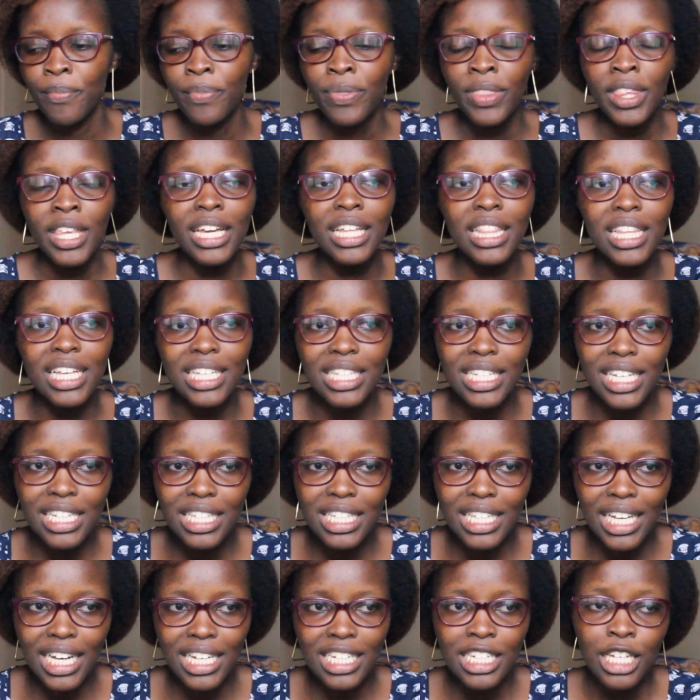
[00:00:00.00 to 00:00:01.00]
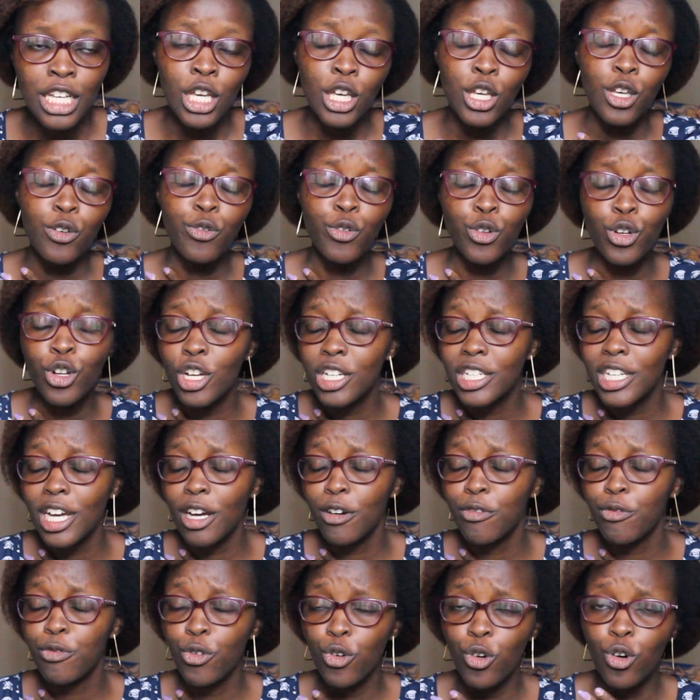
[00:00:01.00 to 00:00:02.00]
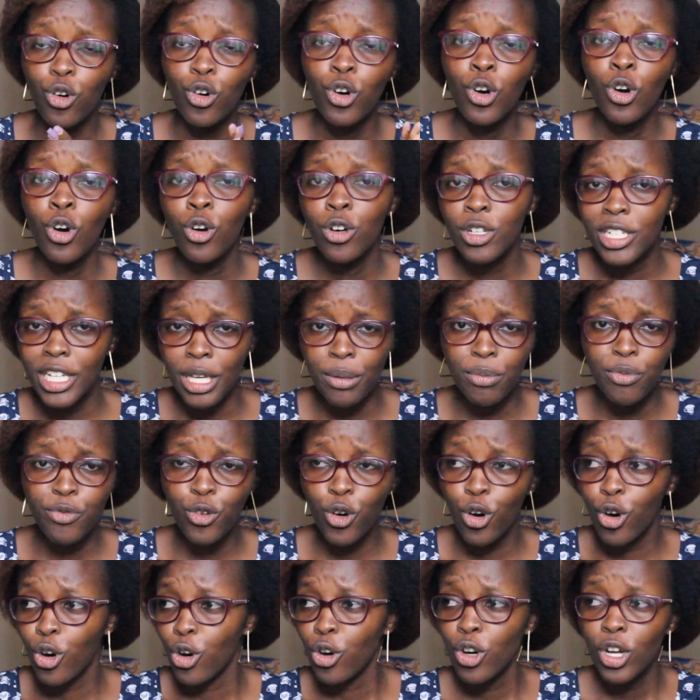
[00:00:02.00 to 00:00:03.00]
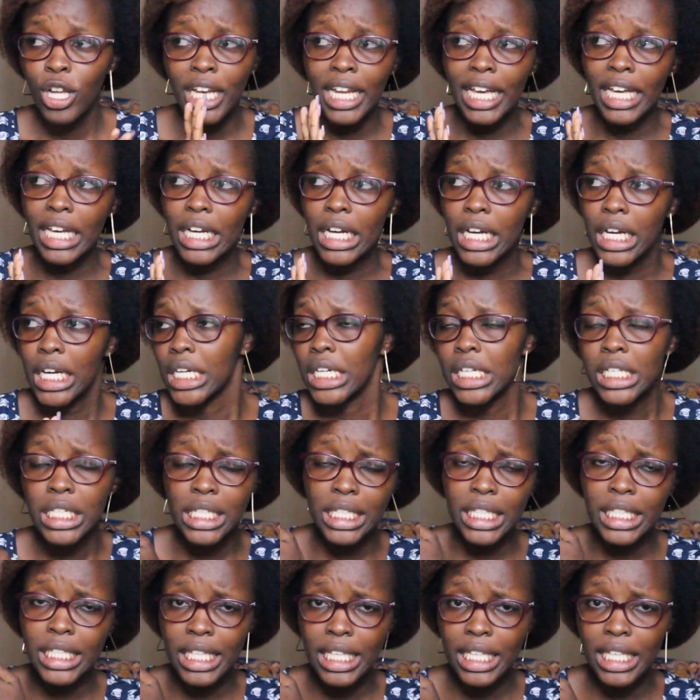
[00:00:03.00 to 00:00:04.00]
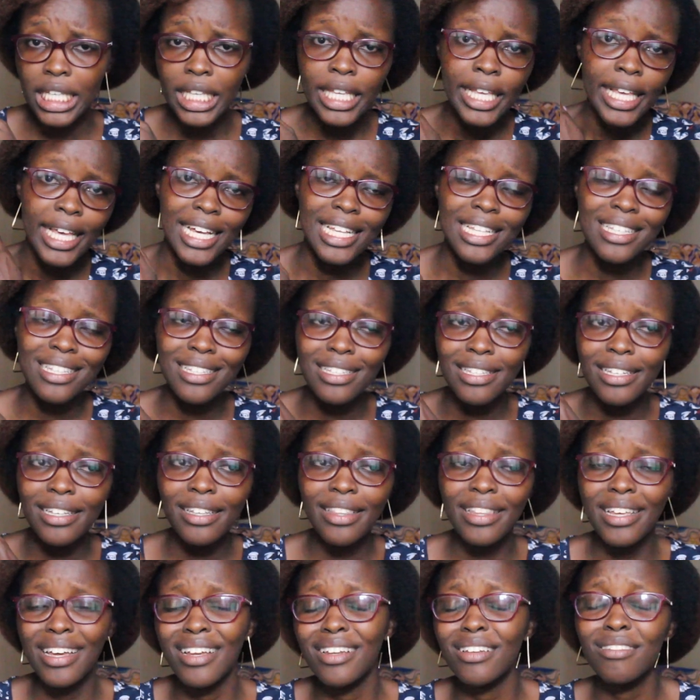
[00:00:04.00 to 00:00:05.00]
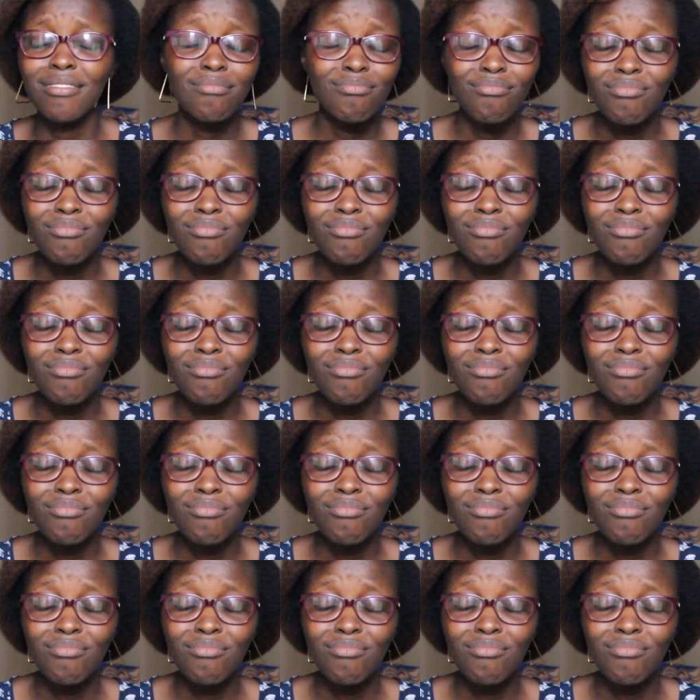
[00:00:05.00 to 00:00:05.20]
in the sense that if you don't have for type 4 like C and Z, then